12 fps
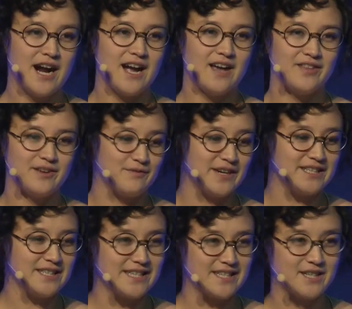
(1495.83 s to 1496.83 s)
And then
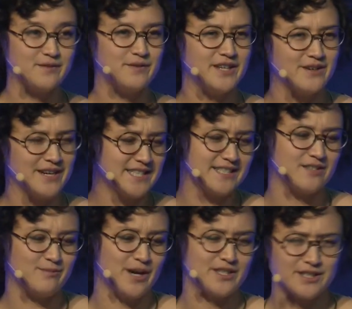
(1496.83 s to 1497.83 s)
finally, like configurations
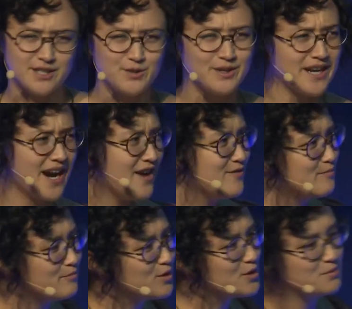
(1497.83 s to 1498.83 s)
of bots, because you can have
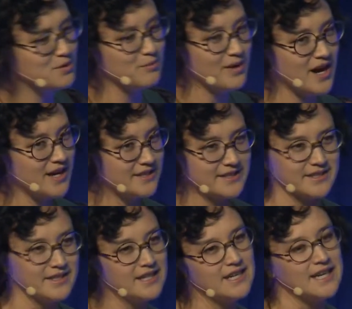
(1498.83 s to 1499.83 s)
multiple bots.
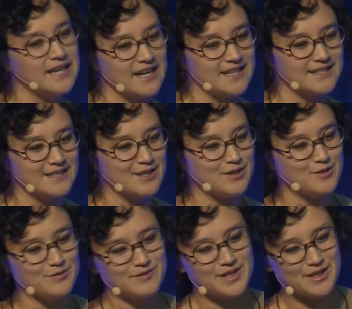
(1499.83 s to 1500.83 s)
And so,